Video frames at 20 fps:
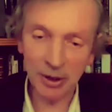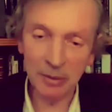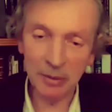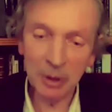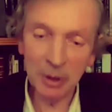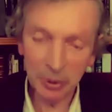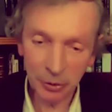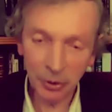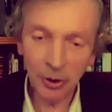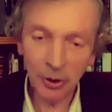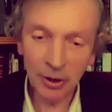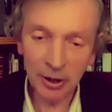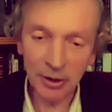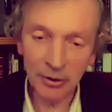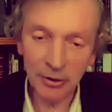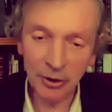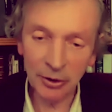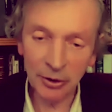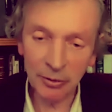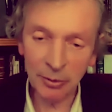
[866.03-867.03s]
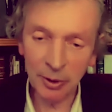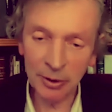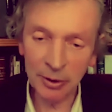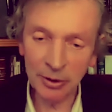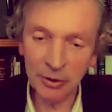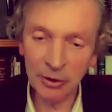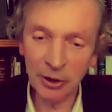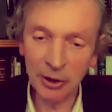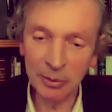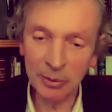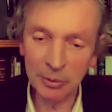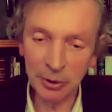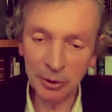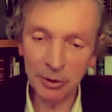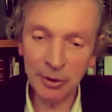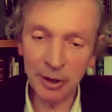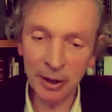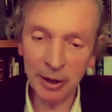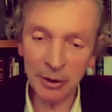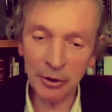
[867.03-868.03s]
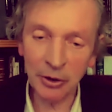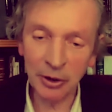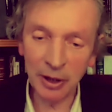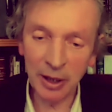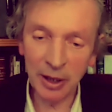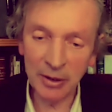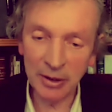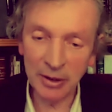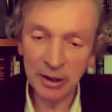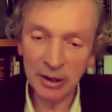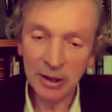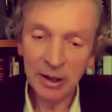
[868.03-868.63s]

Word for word: I mean, Dawkins is one example, Crick's another,